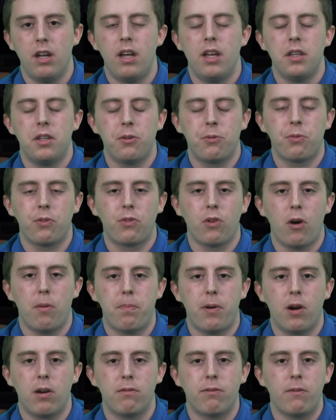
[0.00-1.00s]
This was all
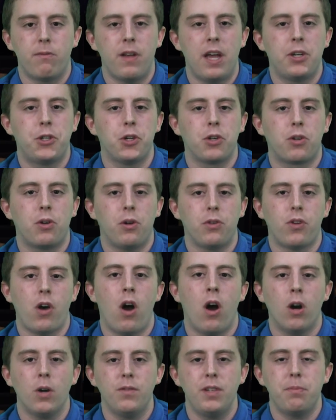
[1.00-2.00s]
part of a venture called
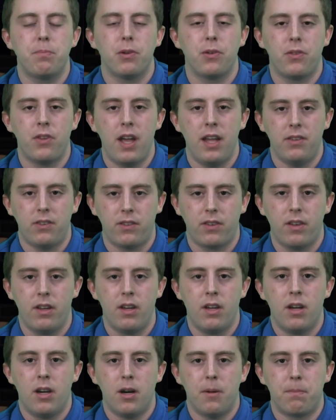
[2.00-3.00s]
Harvey Presents,
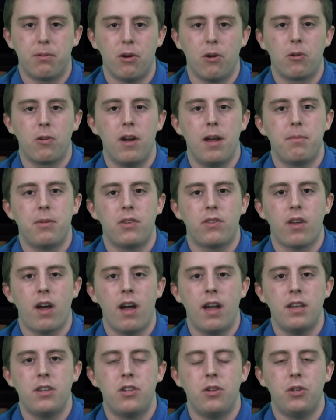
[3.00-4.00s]
a program
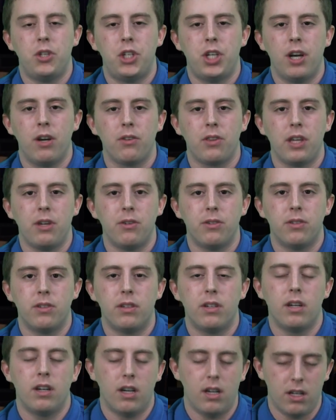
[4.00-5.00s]
designed to share the
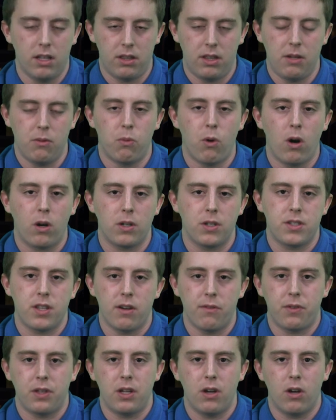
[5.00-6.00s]
Walker Center for
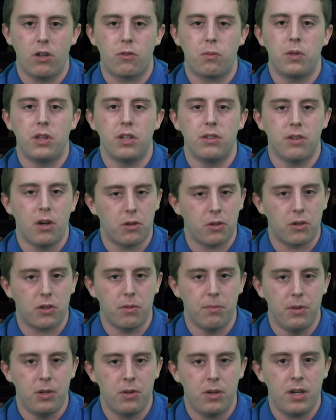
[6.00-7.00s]
the Arts with the local
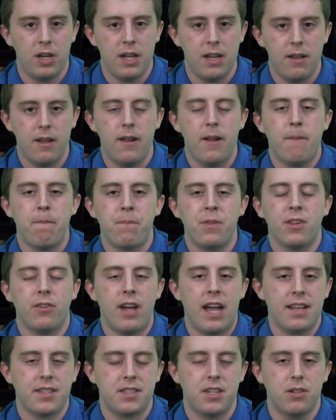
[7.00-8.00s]
community.
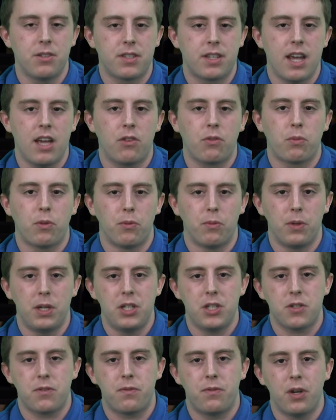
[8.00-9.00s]
Last year's guests were
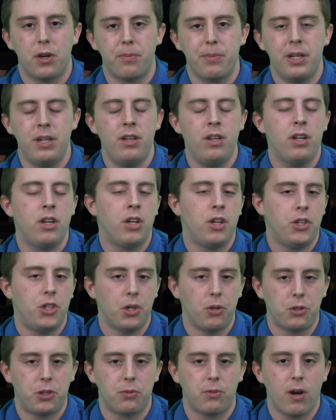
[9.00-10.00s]
Regis Philbin, Joe
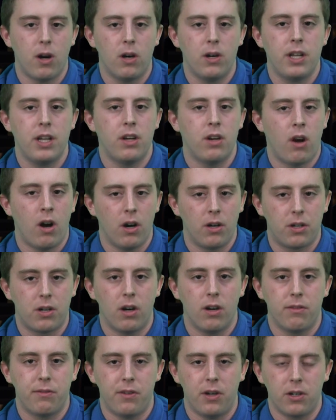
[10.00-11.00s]
Girardi, and Art
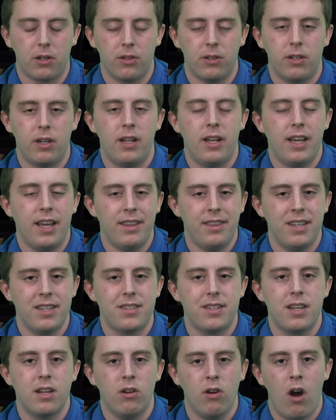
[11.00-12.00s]
Garfunkel. And this
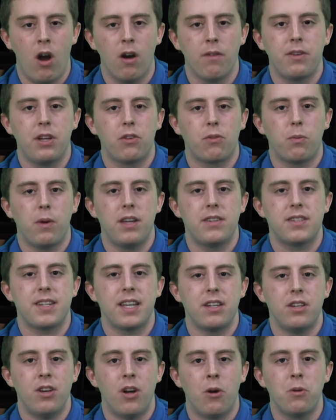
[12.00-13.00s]
year, Harvey is wasting
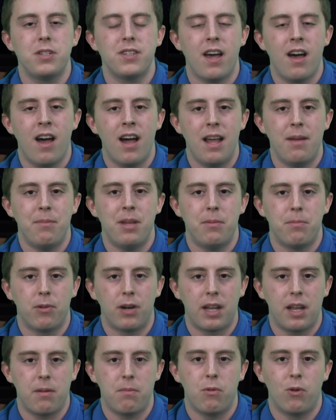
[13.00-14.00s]
no time in
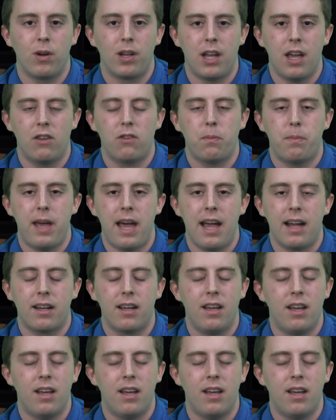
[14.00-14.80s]
bringing more guests back.